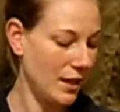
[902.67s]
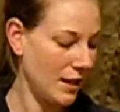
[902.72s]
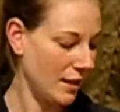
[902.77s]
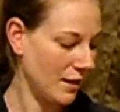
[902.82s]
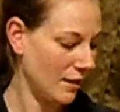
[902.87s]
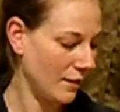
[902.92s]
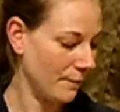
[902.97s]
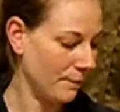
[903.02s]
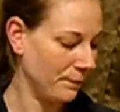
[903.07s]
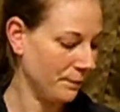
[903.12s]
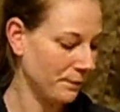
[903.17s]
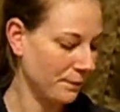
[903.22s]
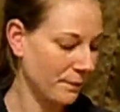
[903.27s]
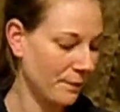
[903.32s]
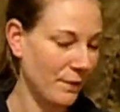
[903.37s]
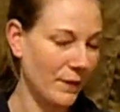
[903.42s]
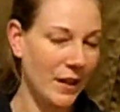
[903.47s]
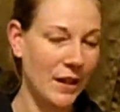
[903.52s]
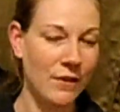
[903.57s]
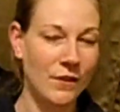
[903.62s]
in
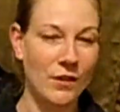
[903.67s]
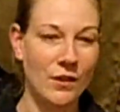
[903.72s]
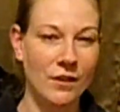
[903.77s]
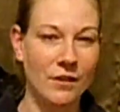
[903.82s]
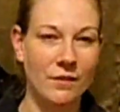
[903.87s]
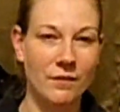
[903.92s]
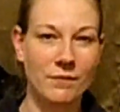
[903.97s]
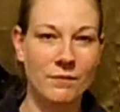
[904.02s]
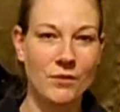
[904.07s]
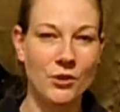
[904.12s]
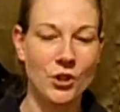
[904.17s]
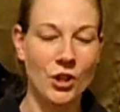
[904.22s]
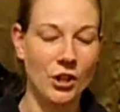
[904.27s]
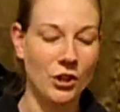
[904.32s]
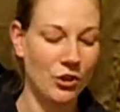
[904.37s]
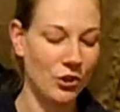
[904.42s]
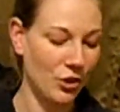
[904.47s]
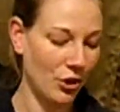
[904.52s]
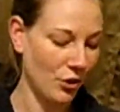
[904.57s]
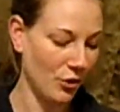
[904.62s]
the
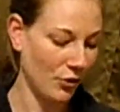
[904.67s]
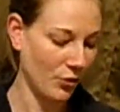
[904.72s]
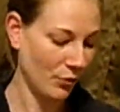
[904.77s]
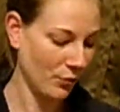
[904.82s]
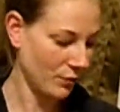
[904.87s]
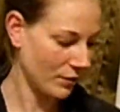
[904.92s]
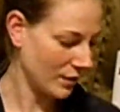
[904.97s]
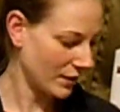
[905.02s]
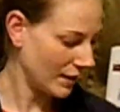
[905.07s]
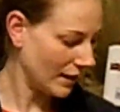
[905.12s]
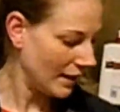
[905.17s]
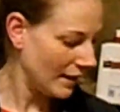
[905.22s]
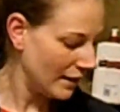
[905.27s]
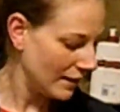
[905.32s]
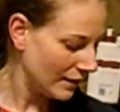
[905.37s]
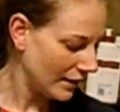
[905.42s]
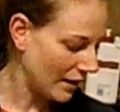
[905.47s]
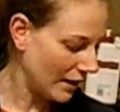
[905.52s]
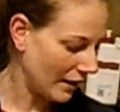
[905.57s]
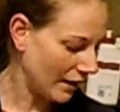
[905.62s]
junk journals.
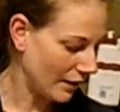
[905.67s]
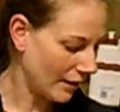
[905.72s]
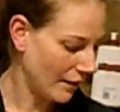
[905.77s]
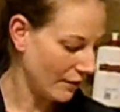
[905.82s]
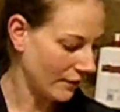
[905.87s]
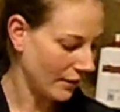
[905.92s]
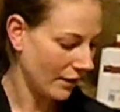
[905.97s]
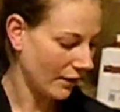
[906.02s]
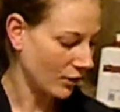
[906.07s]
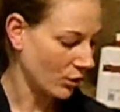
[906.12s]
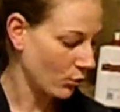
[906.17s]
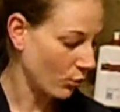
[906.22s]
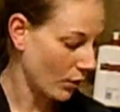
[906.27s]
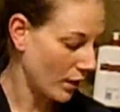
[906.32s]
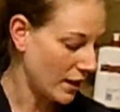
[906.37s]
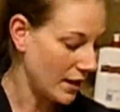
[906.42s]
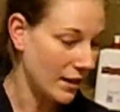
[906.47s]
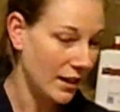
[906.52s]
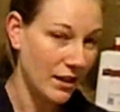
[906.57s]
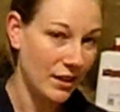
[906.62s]
A
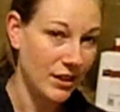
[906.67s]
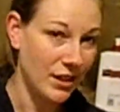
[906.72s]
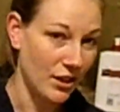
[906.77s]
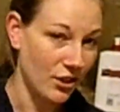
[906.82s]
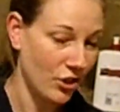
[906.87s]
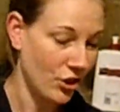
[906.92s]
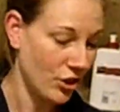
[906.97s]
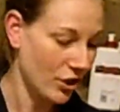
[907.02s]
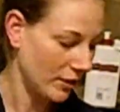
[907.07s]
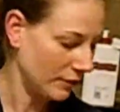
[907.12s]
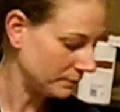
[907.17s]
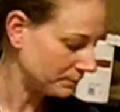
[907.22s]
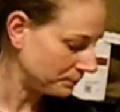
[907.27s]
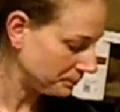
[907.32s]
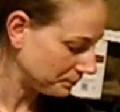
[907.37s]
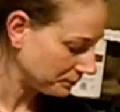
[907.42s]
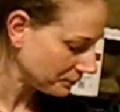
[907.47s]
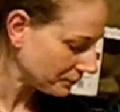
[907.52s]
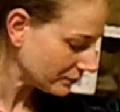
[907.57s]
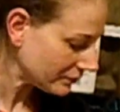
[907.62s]
great addition.
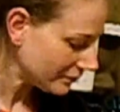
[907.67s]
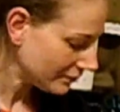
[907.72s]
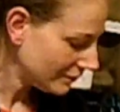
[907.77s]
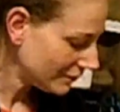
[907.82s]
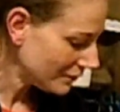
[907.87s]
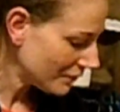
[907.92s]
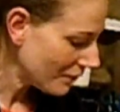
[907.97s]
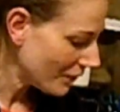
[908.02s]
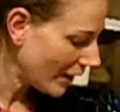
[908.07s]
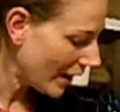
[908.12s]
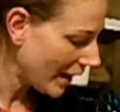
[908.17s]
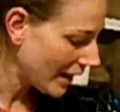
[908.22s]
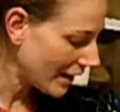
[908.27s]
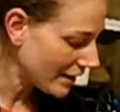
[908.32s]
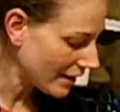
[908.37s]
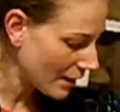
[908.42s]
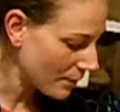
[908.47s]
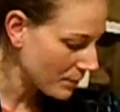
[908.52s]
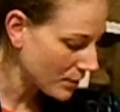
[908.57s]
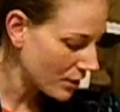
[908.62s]

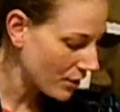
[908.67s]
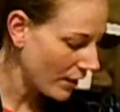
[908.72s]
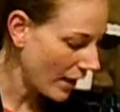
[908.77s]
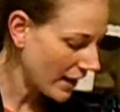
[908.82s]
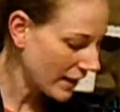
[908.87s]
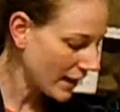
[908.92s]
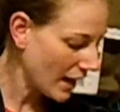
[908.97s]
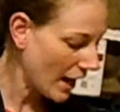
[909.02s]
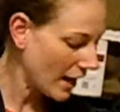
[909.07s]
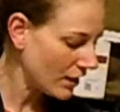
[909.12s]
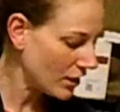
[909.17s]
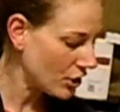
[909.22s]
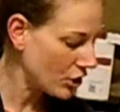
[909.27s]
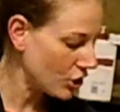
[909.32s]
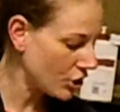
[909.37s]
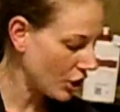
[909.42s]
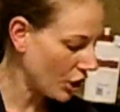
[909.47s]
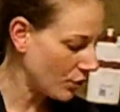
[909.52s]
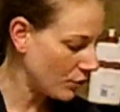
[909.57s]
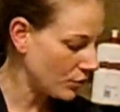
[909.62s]
And so that kind of
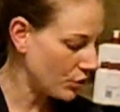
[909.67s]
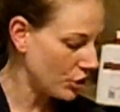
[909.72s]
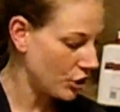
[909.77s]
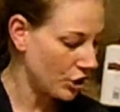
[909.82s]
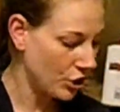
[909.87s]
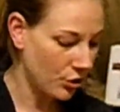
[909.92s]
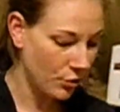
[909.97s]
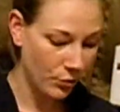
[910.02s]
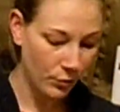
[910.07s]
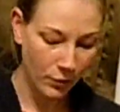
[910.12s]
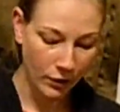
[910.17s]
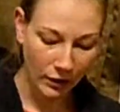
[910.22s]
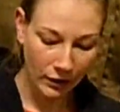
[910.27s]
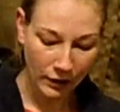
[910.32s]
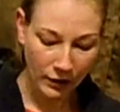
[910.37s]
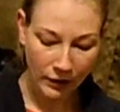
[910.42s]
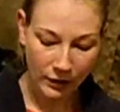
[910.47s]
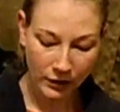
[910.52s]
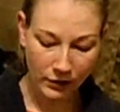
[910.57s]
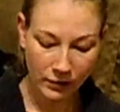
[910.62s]
shows you
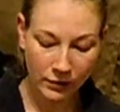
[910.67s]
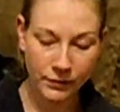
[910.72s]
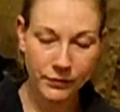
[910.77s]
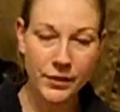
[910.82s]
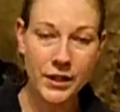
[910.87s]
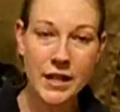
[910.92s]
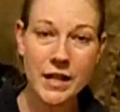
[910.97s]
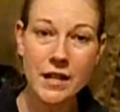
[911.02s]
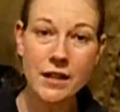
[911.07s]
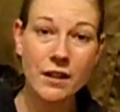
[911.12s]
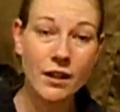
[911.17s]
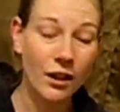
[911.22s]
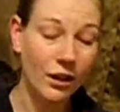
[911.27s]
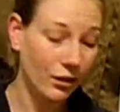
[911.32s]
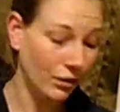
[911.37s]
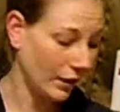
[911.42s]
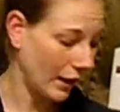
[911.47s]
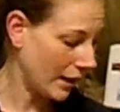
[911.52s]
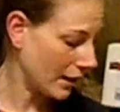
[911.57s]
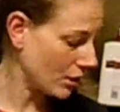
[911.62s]
the
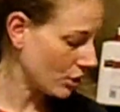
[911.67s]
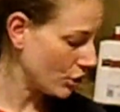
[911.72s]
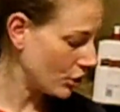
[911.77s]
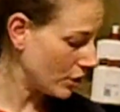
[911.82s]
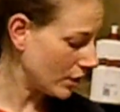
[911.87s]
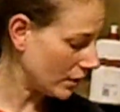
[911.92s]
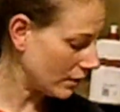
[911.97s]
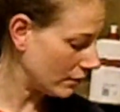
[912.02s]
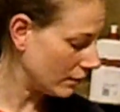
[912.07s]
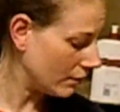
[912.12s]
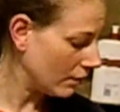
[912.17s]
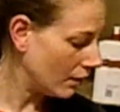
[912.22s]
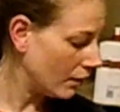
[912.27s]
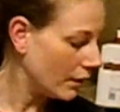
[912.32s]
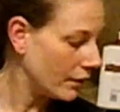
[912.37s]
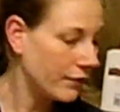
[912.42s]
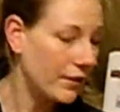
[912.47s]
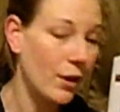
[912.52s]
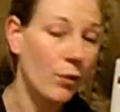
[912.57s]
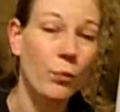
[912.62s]
collection
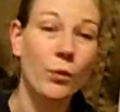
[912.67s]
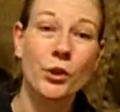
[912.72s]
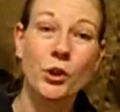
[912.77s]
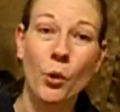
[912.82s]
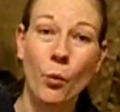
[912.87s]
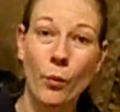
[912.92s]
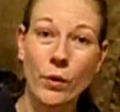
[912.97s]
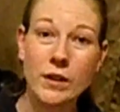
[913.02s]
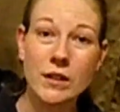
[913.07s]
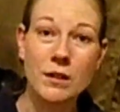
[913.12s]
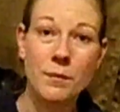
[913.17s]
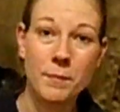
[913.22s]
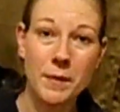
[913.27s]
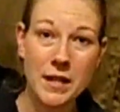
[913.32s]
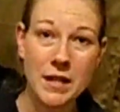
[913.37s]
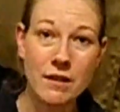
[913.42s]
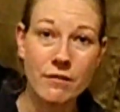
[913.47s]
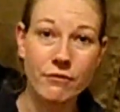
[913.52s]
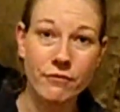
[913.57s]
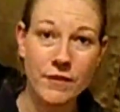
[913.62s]
that we're going to
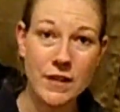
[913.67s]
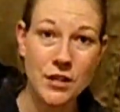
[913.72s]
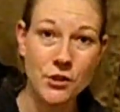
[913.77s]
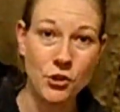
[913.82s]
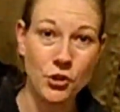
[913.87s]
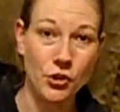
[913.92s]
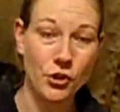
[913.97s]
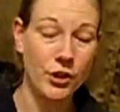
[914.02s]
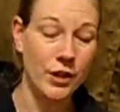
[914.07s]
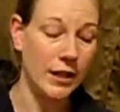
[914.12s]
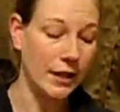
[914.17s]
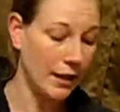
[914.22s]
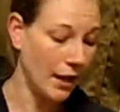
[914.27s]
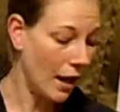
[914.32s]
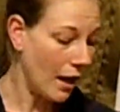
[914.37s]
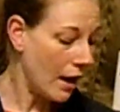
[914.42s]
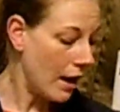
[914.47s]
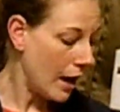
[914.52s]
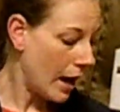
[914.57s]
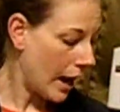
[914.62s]
be featuring.
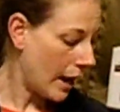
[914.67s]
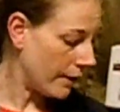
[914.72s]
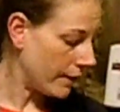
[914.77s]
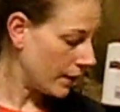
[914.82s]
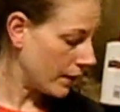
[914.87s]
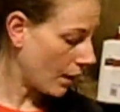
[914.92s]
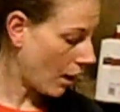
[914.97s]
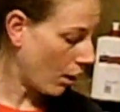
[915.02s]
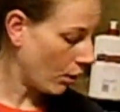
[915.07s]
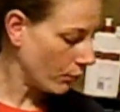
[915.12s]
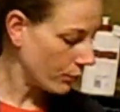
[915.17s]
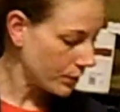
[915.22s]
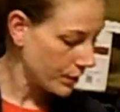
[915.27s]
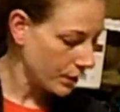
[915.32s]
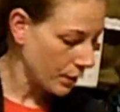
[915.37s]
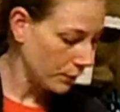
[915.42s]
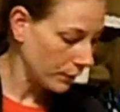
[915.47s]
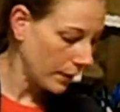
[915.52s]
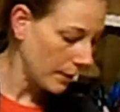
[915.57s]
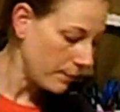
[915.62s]
And then
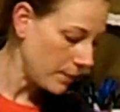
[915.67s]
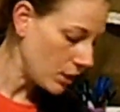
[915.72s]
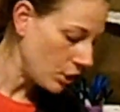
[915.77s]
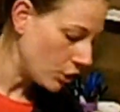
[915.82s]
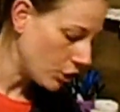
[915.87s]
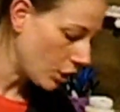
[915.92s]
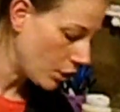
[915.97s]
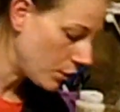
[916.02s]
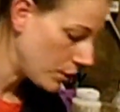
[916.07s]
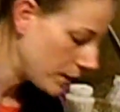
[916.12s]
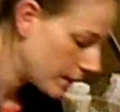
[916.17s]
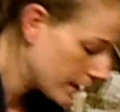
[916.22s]
also, let me show you